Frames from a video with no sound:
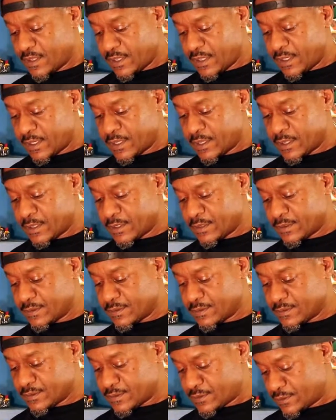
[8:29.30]
and
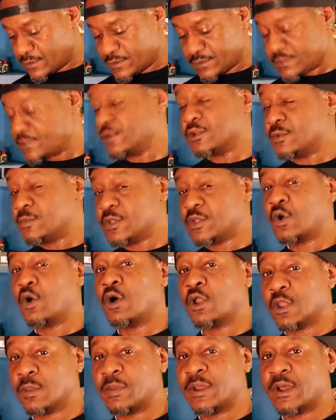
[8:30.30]
it's going to be
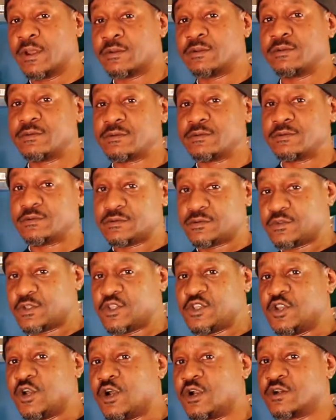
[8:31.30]
all about the
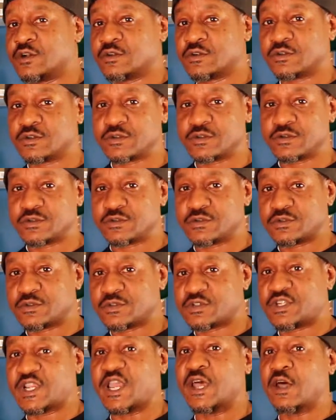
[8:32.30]
young
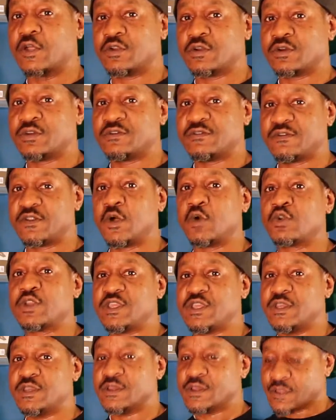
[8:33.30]
childhood of
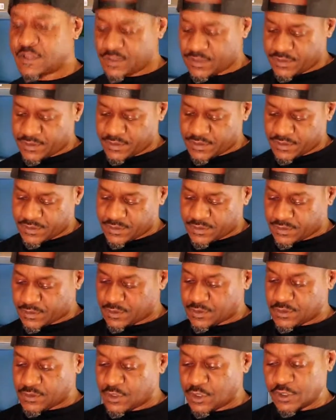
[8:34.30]
Loki
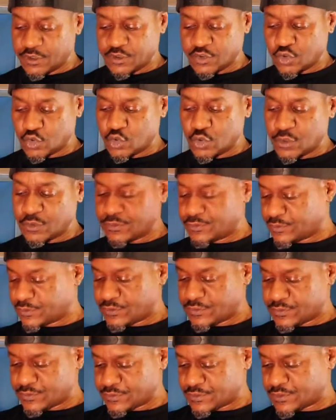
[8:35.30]
and young Thor.
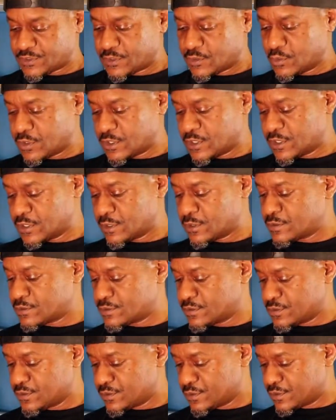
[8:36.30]
So
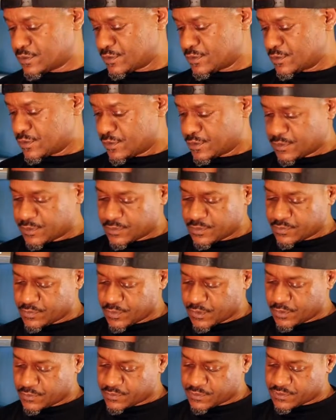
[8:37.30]
who
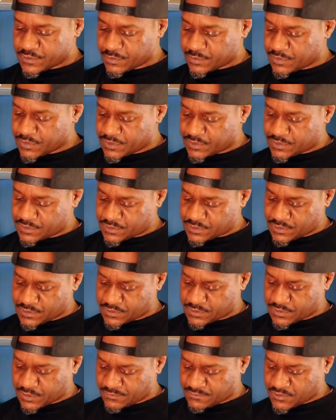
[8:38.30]
knows, some of this
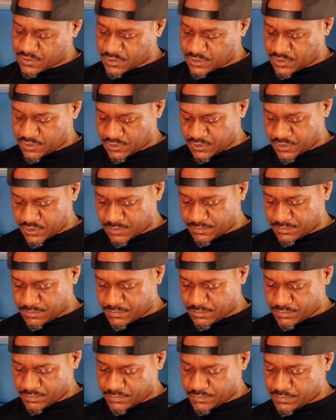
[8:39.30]
stuff could turn up,
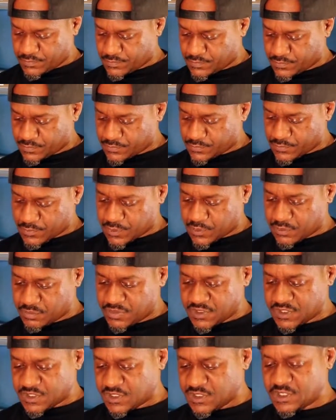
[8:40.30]
could
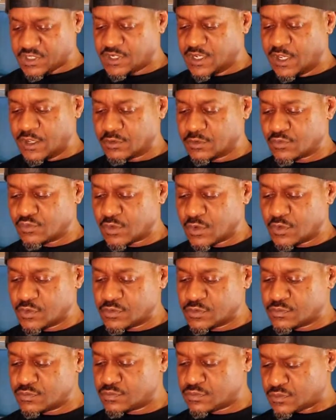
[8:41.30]
be key down the
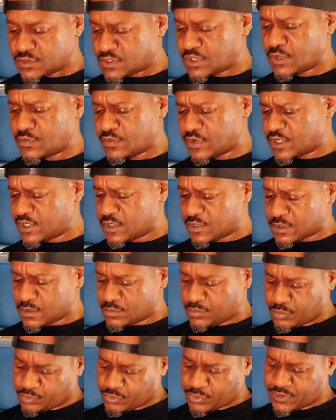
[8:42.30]
road. It's already a
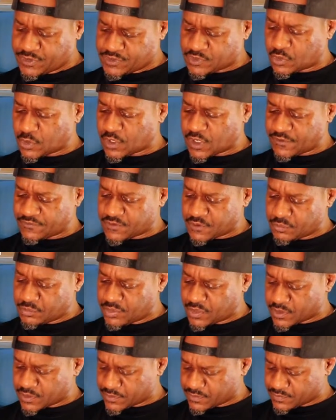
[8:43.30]
pretty sought after
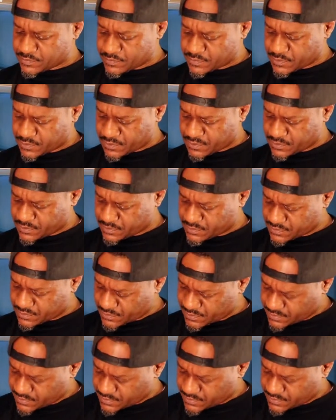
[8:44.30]
book. And of